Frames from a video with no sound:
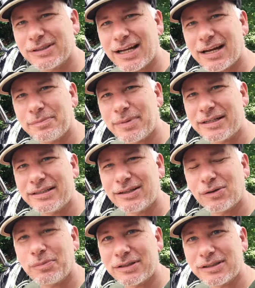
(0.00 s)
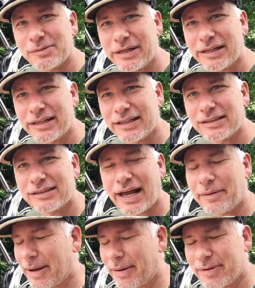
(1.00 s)
it's not a big deal, but to me it is.
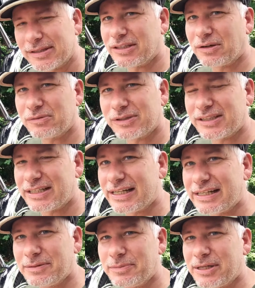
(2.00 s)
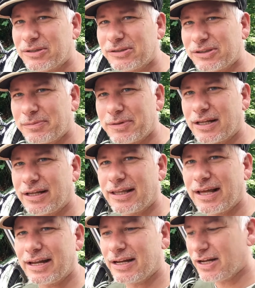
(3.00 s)
Maybe it's the OCD in me or something like
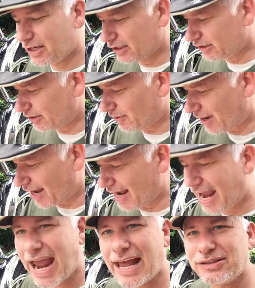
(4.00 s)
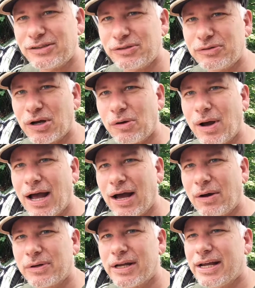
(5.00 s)
that. So I had to go
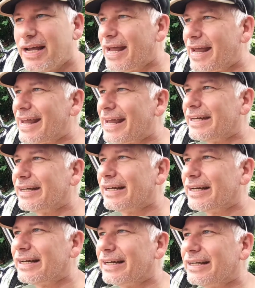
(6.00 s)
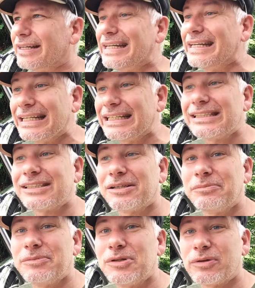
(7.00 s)
out and get
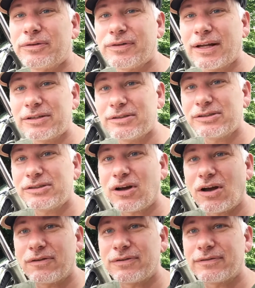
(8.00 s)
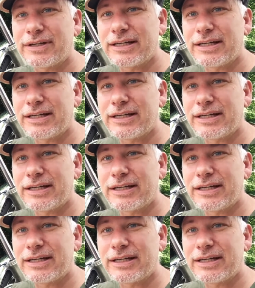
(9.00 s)
some new reflectors off of